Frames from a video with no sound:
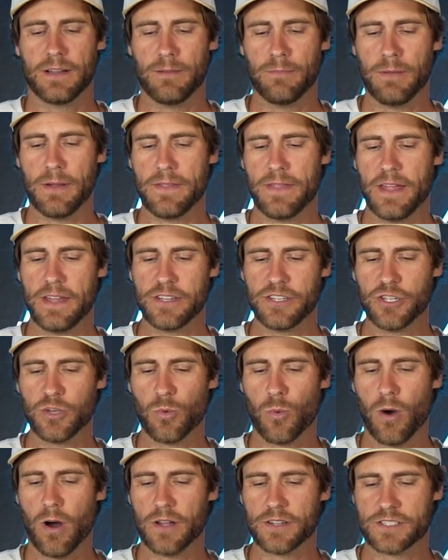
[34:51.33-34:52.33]
but then you
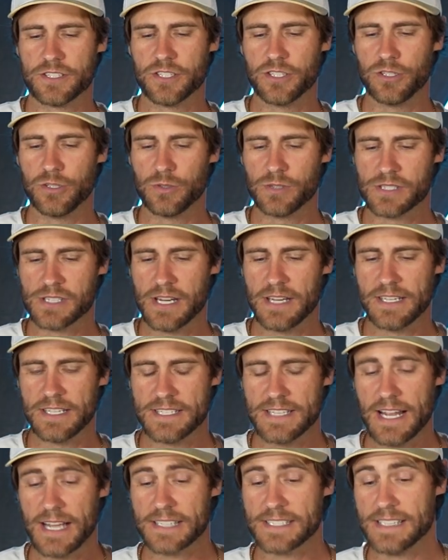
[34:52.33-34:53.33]
want to send a
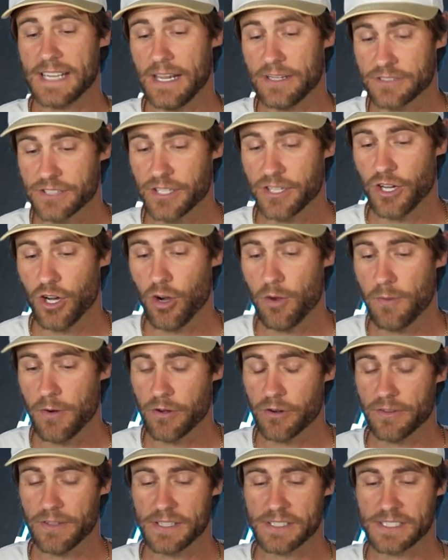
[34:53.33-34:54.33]
text out to the
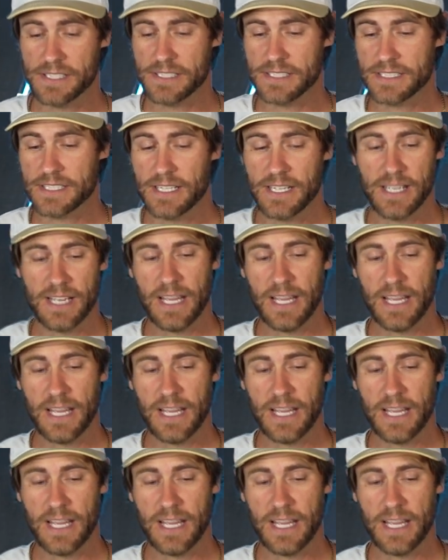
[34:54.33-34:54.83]
homeowner that says,